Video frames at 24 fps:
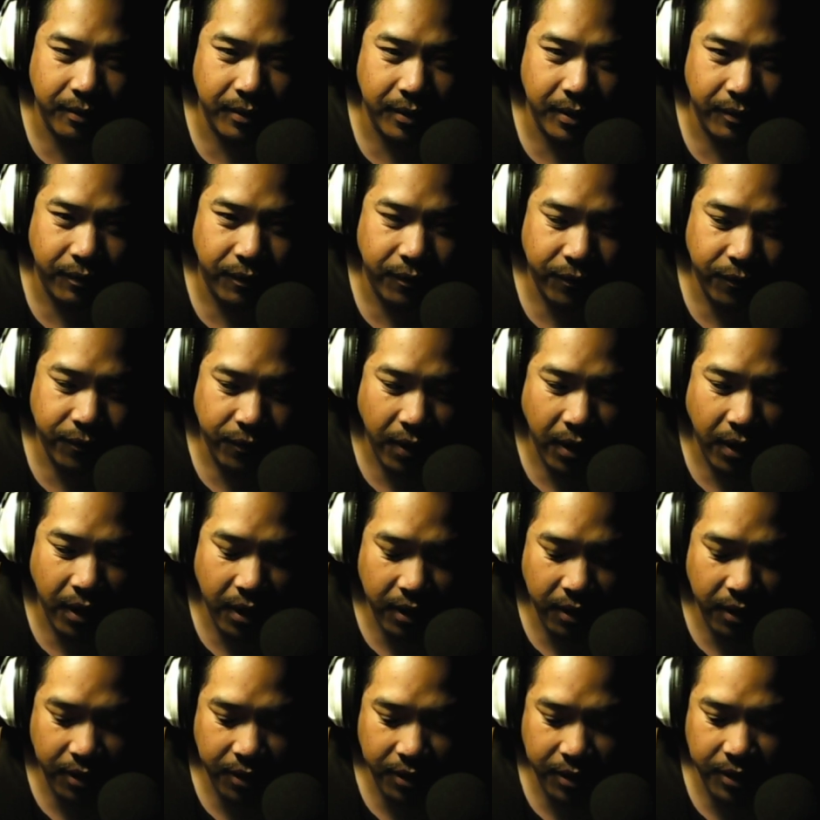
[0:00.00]

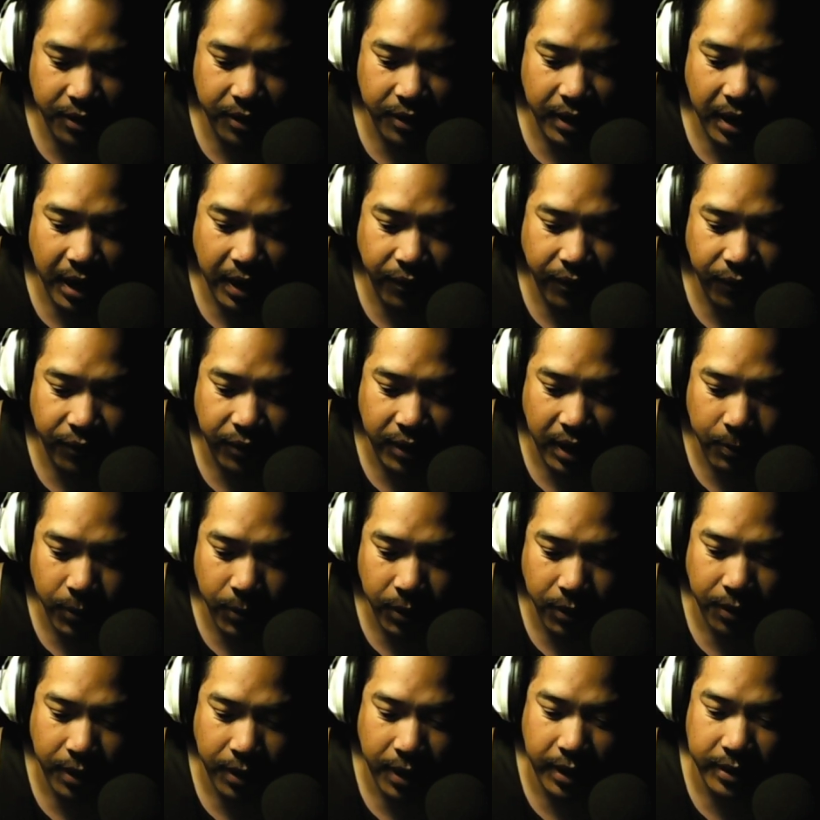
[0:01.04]
far left
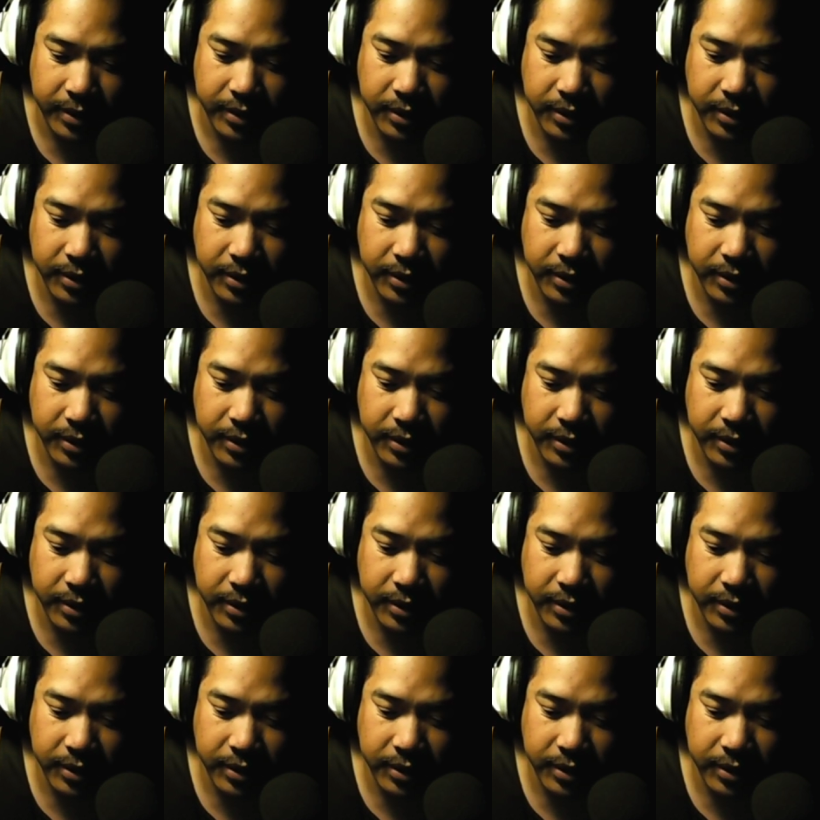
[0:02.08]
Democrats.